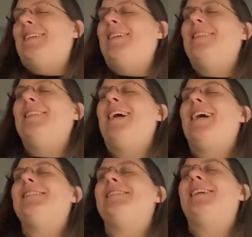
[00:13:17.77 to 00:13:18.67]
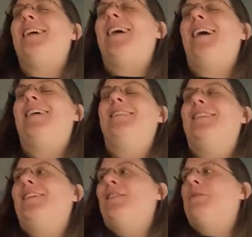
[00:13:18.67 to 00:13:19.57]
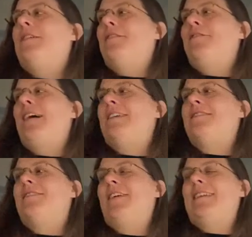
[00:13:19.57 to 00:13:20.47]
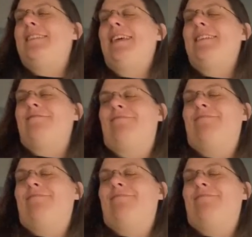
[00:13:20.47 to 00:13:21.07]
Alexa, what are the factors of 18?